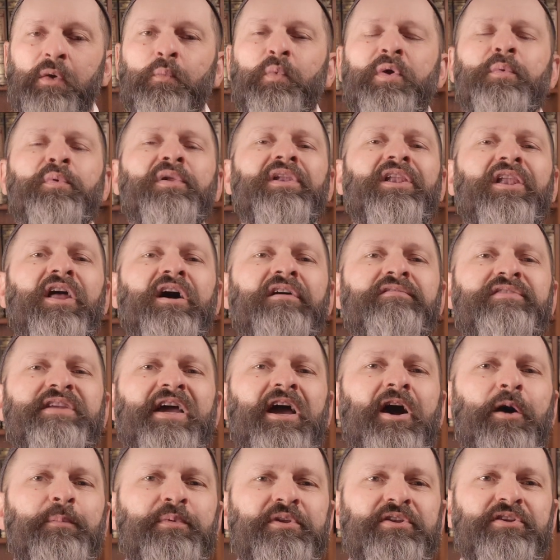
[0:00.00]
we would love to
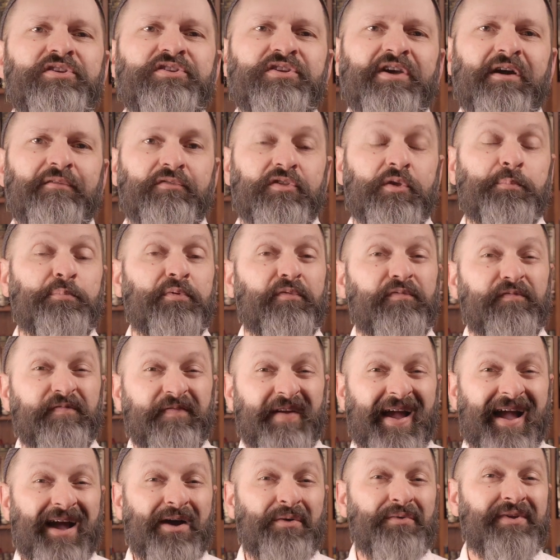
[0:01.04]
help you discover the
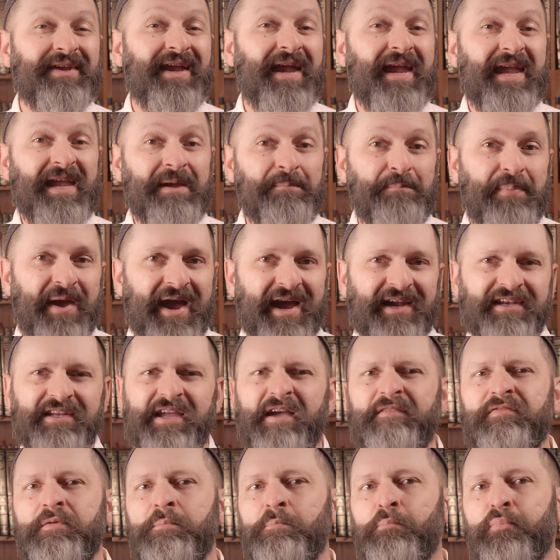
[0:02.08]
profound impact
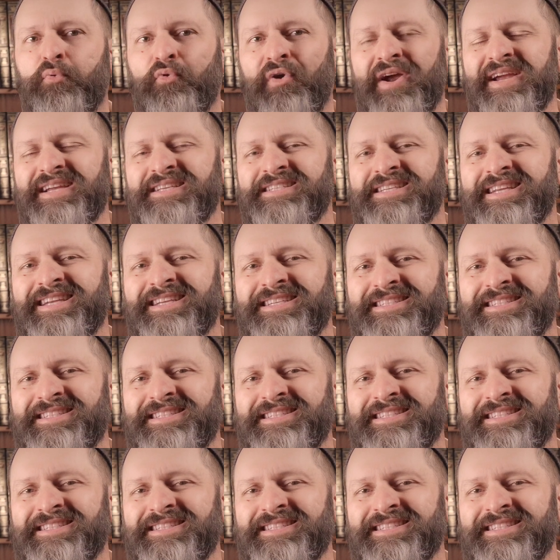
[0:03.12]
of embracing